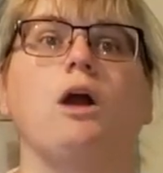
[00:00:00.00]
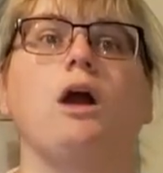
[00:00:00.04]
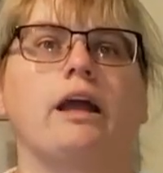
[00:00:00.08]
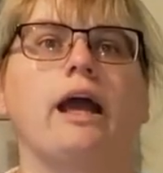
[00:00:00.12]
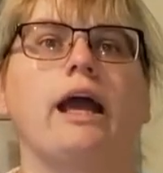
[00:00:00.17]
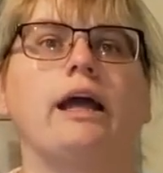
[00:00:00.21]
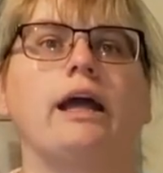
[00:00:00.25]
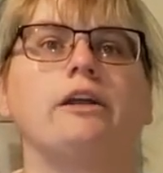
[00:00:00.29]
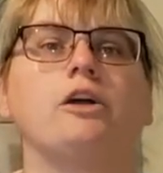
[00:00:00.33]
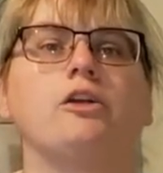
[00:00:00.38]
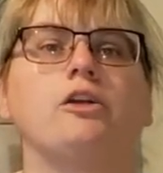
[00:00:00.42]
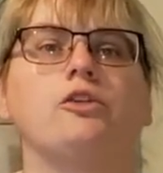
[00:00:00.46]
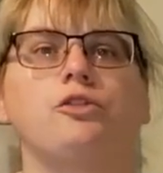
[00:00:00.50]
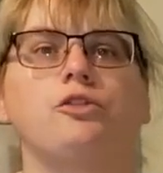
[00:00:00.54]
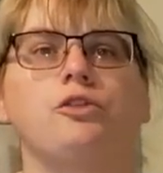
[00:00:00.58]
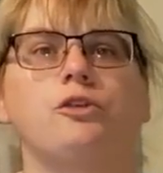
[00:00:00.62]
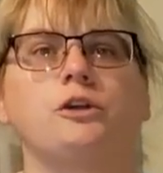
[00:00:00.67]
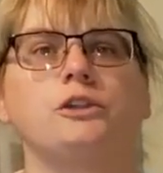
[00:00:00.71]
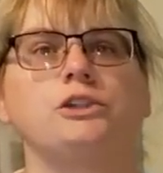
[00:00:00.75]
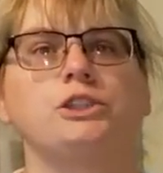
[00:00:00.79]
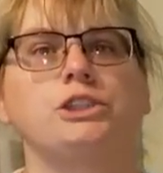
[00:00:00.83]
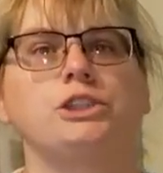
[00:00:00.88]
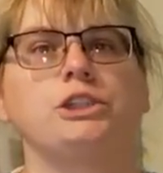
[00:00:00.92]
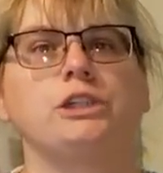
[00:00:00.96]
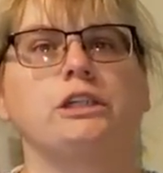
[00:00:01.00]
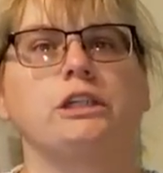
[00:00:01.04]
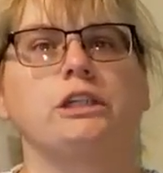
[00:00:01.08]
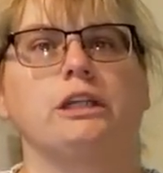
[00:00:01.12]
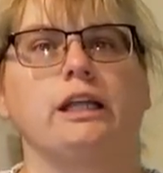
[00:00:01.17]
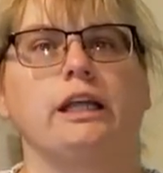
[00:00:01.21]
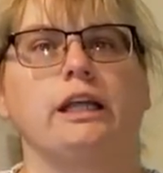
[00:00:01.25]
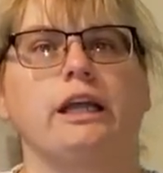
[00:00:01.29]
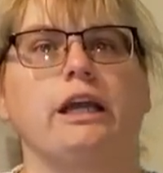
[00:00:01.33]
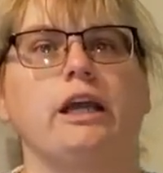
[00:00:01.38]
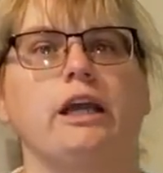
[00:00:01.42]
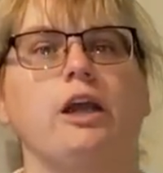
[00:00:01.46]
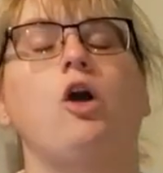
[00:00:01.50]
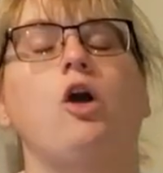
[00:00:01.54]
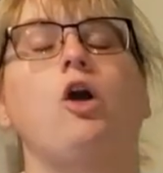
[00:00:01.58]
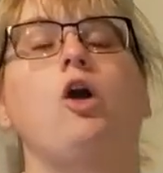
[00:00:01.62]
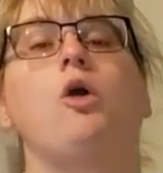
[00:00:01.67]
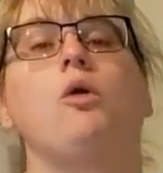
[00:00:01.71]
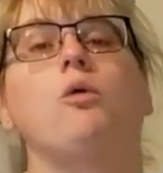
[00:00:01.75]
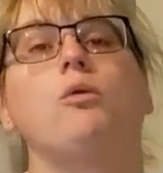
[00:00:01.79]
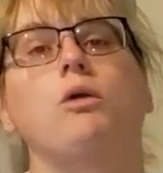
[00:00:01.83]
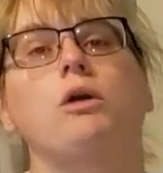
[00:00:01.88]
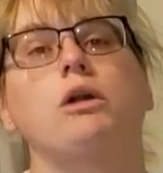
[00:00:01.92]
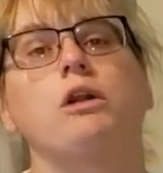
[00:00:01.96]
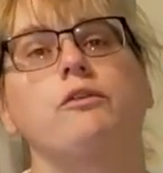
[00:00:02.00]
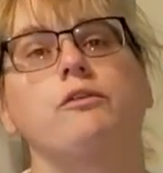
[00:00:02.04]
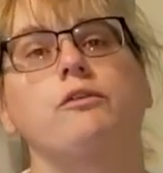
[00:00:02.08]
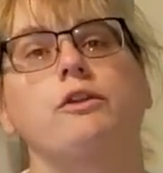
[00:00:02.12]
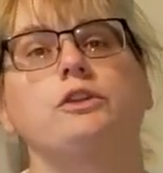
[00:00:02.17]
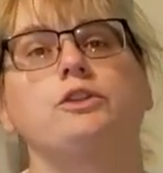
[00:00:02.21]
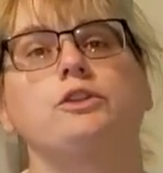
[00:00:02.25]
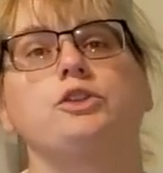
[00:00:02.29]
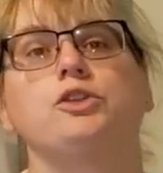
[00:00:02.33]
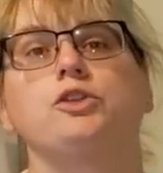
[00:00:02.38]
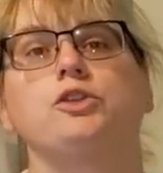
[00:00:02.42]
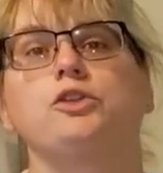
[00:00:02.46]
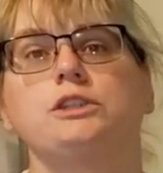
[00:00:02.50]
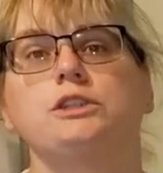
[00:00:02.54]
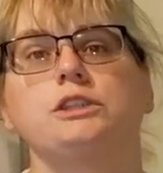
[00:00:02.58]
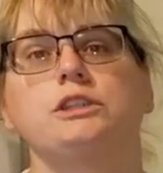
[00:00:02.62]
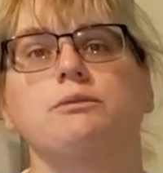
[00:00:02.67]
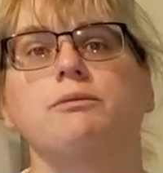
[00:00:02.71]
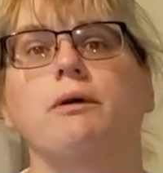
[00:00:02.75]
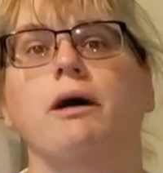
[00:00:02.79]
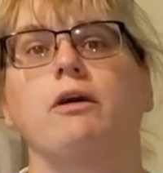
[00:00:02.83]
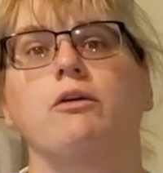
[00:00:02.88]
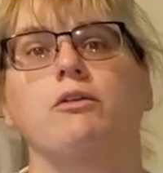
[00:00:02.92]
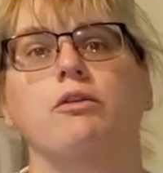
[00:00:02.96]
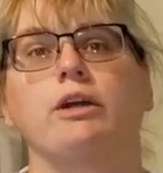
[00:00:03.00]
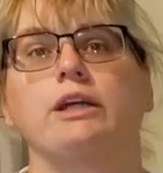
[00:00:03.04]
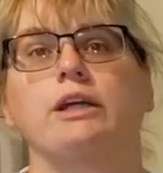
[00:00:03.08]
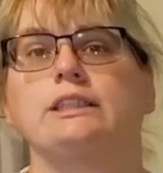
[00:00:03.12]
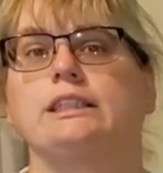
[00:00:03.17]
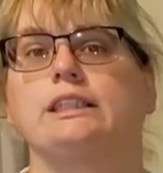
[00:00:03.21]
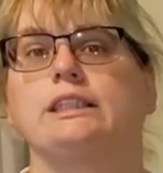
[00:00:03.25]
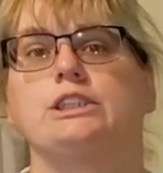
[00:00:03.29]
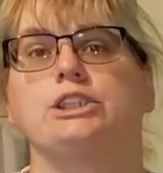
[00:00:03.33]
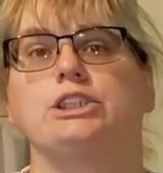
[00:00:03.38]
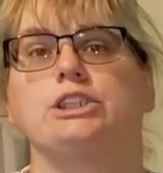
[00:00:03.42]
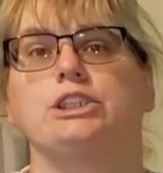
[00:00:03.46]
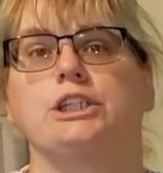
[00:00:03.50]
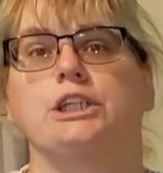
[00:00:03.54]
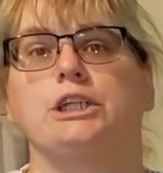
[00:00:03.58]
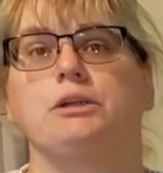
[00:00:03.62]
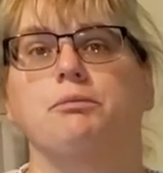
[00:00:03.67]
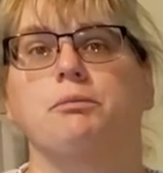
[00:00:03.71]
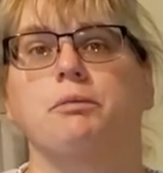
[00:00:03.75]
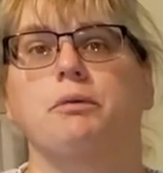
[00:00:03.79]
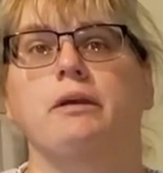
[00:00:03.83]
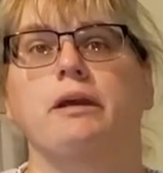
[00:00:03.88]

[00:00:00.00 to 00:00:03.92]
And unfortunately, one of the truths about raising sheep